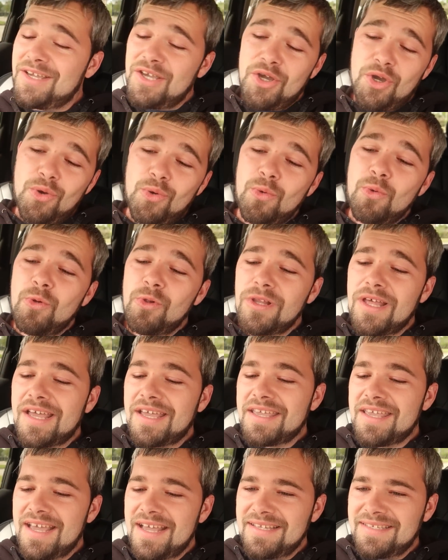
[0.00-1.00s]
Cool,
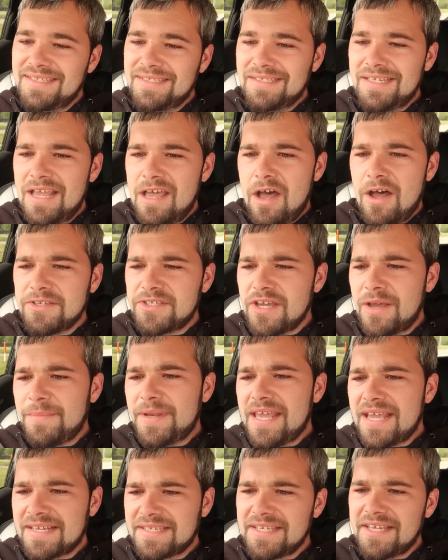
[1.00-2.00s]
I guess. Also, how
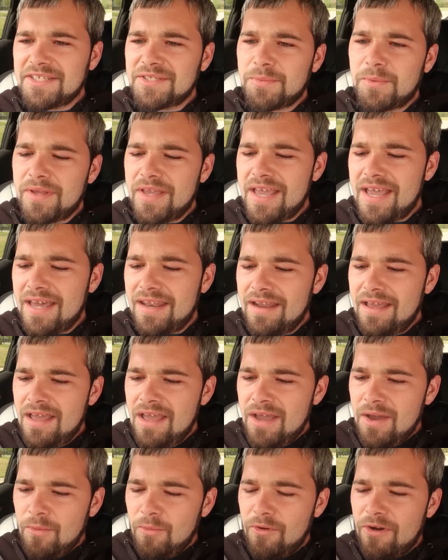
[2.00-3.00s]
many XLs are we at?
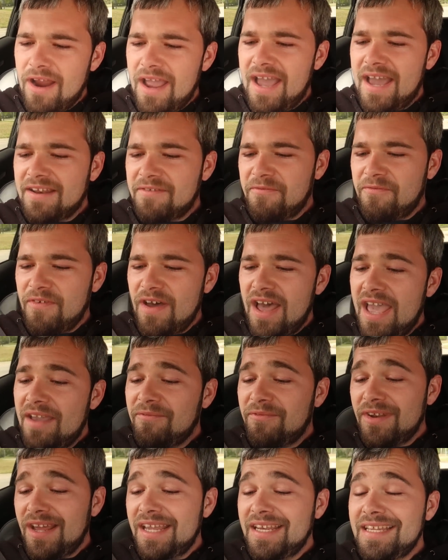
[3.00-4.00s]
We're at
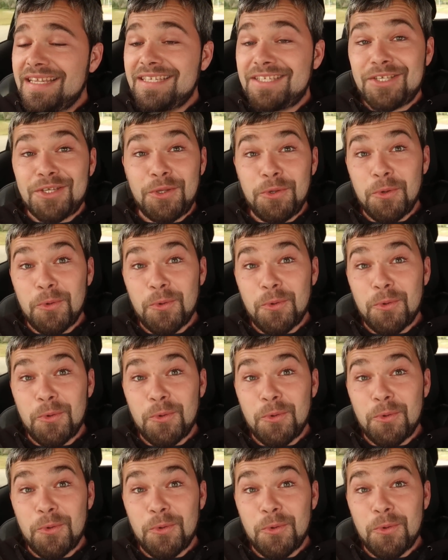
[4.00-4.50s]
592.